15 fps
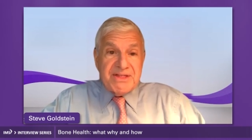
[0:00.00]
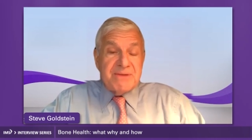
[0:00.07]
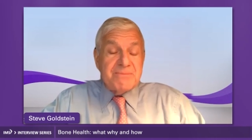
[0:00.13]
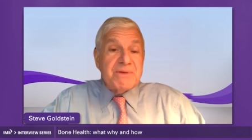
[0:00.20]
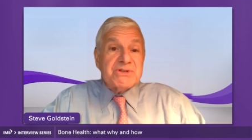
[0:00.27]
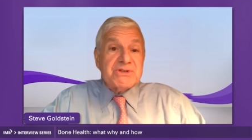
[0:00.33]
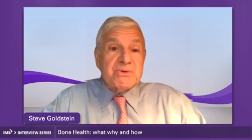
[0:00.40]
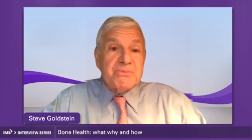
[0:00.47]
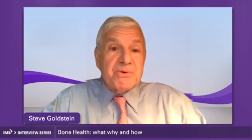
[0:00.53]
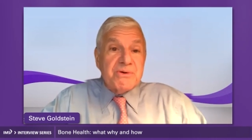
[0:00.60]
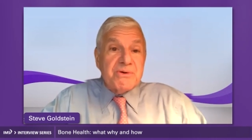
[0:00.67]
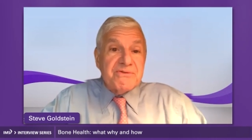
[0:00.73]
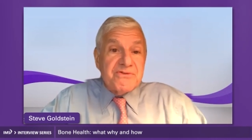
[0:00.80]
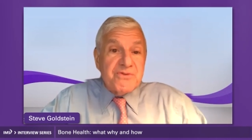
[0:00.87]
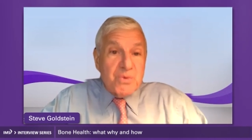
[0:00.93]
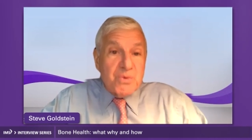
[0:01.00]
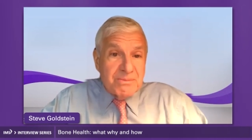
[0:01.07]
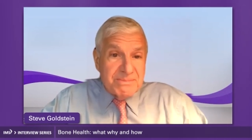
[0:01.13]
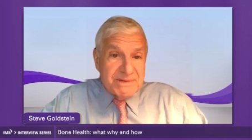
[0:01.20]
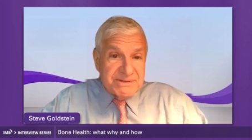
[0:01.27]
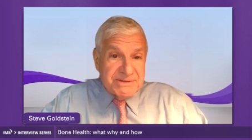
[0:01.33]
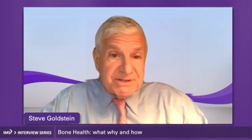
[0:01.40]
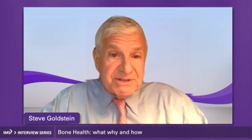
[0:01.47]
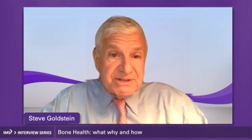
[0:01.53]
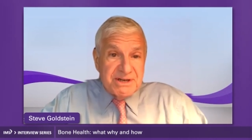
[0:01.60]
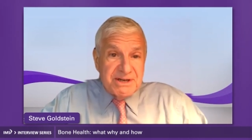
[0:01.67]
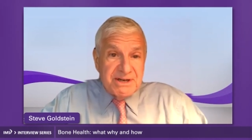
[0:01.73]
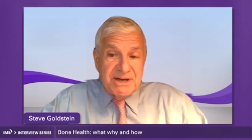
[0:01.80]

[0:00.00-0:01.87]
and muscle performance.